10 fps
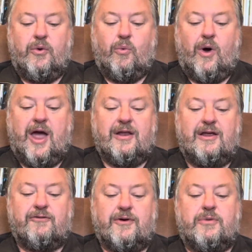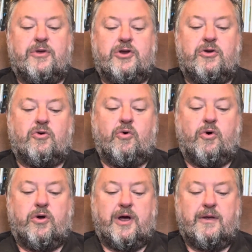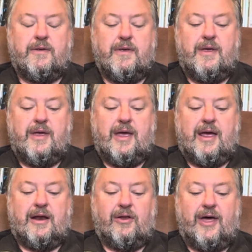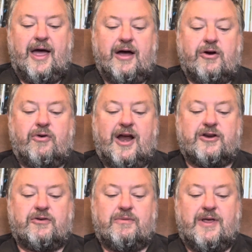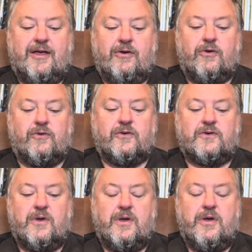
wailing from the new quarter, and a loud crash from the hills.